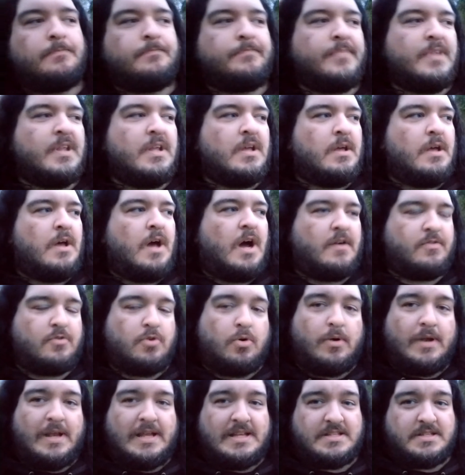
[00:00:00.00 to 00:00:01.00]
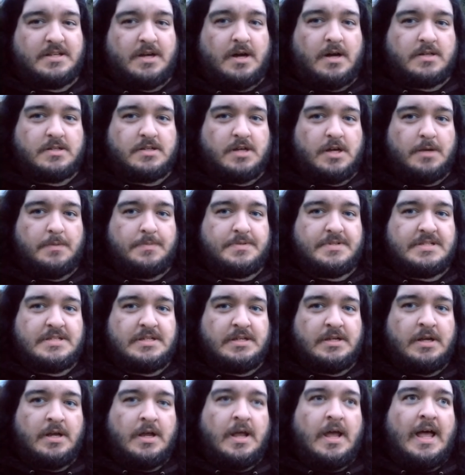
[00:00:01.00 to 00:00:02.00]
I've caught less dark types,
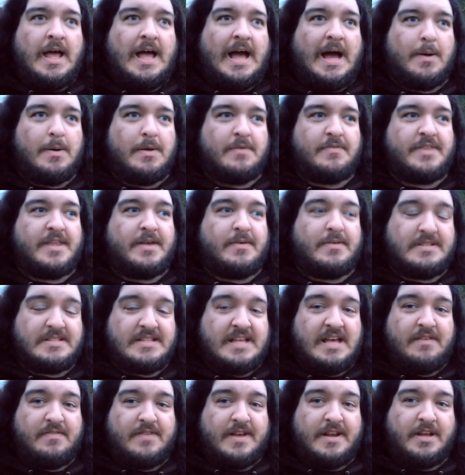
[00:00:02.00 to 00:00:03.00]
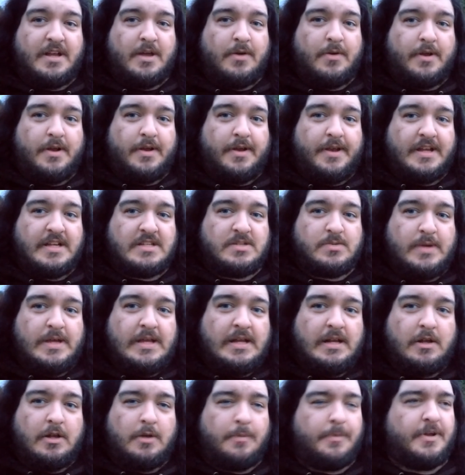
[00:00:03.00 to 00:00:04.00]
however there is that event going on next week,
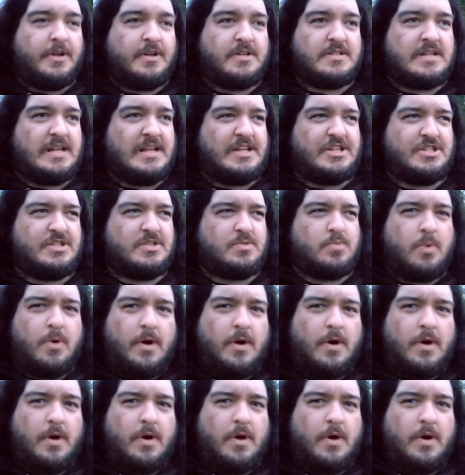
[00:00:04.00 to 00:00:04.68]
Luminous Legends Y,